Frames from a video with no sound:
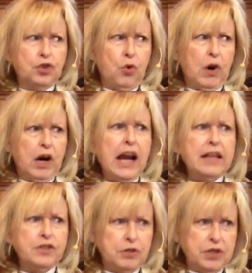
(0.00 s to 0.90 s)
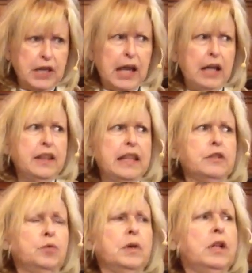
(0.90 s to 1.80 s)
store, as you said,
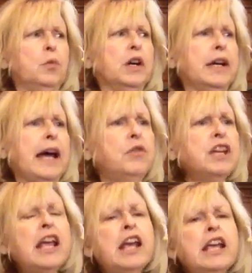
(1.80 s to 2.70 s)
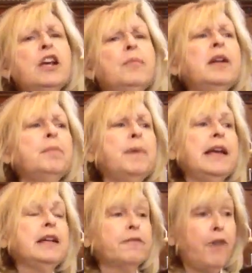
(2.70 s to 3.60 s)
things were going to work out. Human
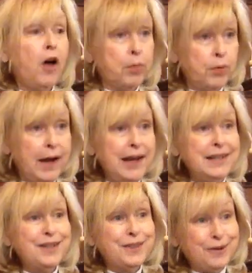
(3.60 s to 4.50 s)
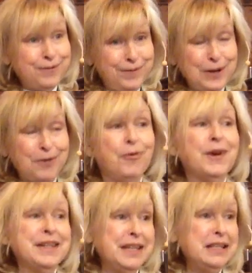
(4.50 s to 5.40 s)
beings fall prey to their fear
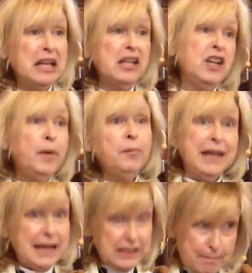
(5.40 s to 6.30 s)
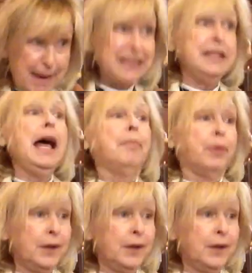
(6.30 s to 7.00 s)
voices, and human beings mess up.